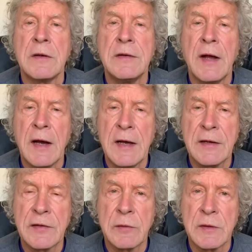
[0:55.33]

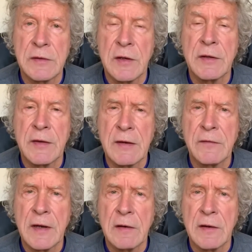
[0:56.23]
died as a result of that
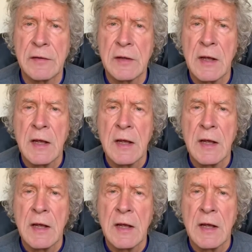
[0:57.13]
virus.